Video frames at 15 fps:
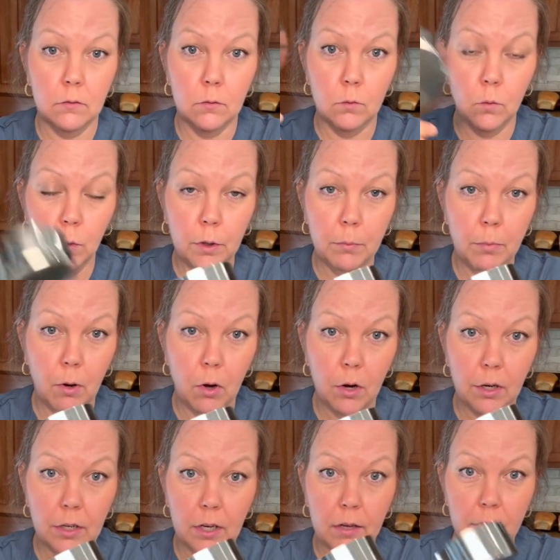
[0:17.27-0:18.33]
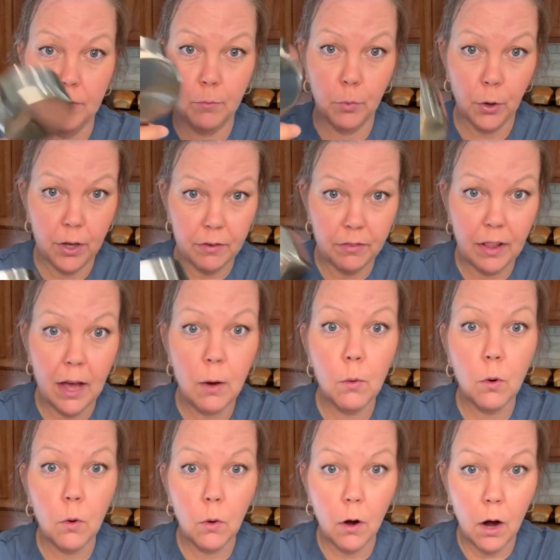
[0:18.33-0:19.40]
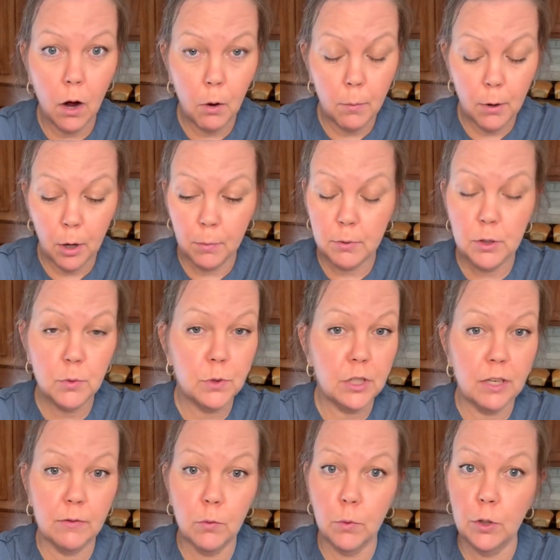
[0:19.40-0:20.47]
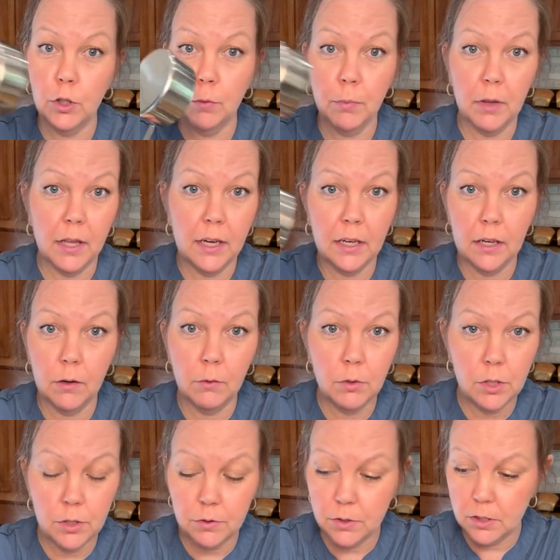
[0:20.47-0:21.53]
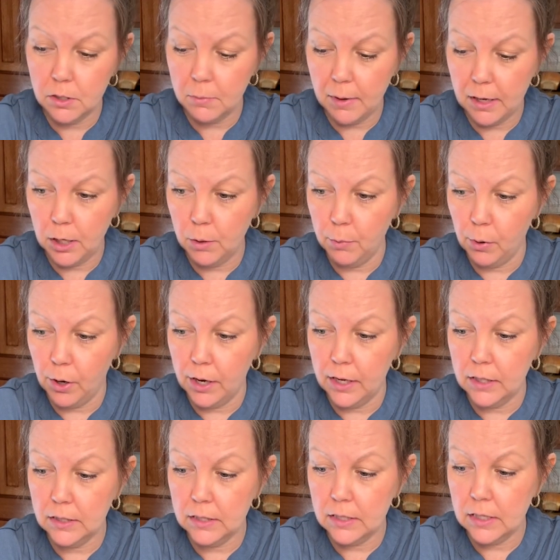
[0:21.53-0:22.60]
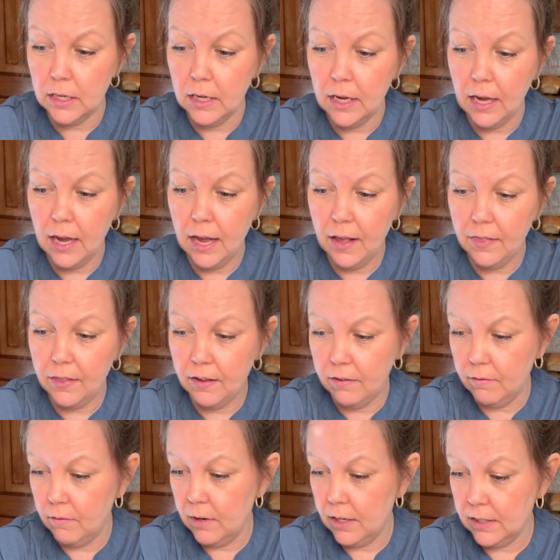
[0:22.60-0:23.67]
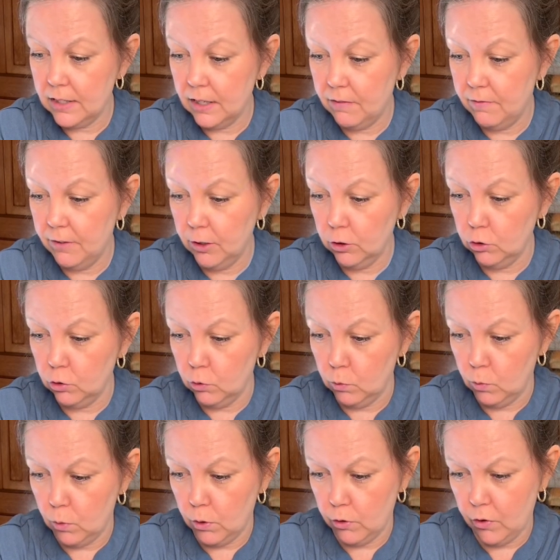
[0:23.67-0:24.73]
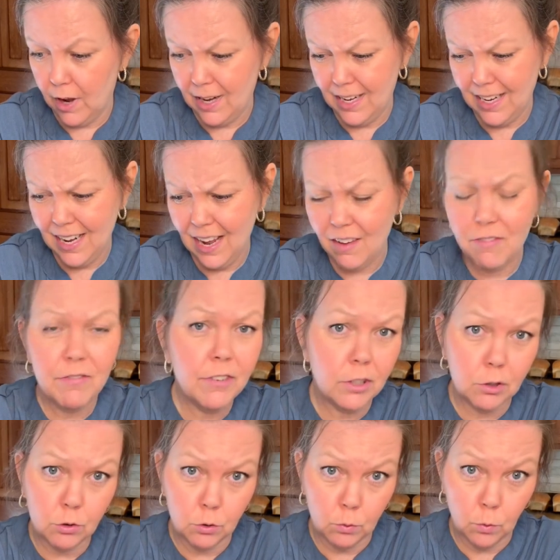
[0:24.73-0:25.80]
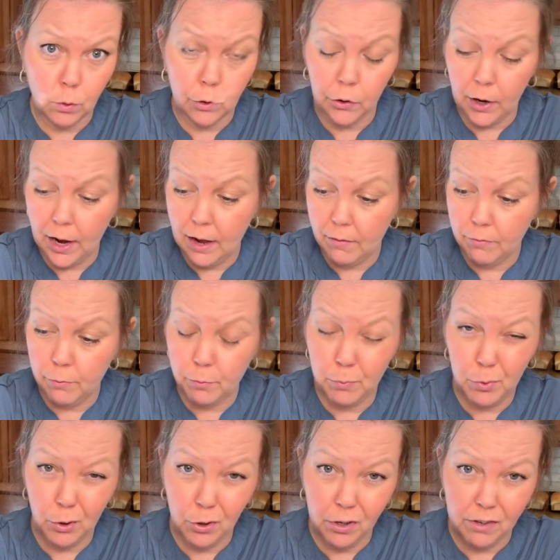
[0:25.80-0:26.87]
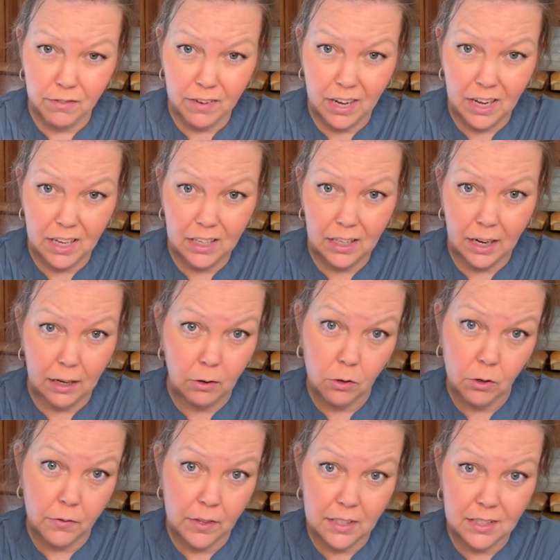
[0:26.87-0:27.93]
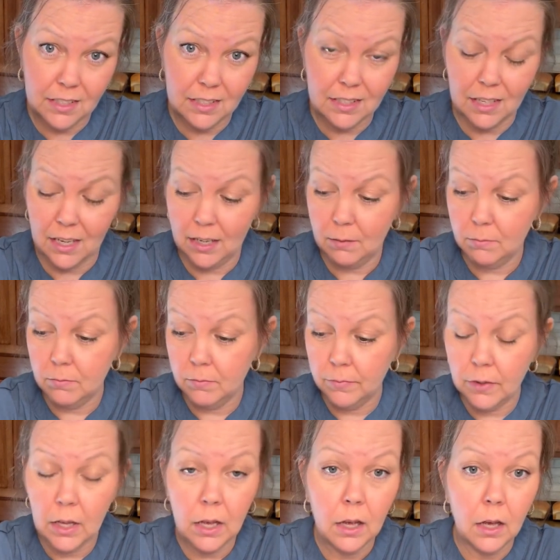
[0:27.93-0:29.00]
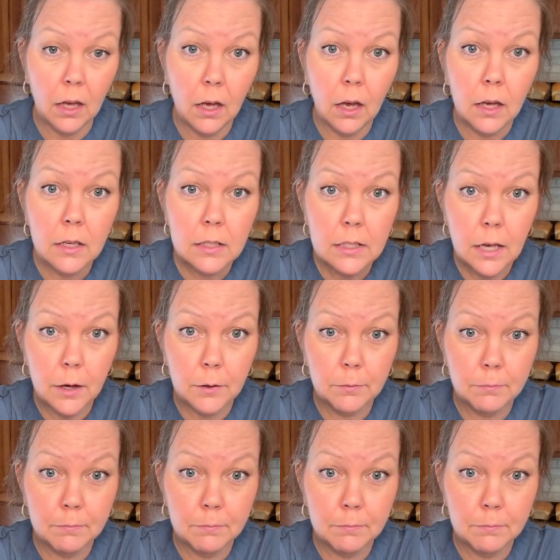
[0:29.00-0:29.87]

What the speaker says: 1 part of bread flour or all-purpose, whichever one you're planning on using to make your breads. And then it said filtered water. I didn't have filtered water. I have purified. I don't know if that's the same. So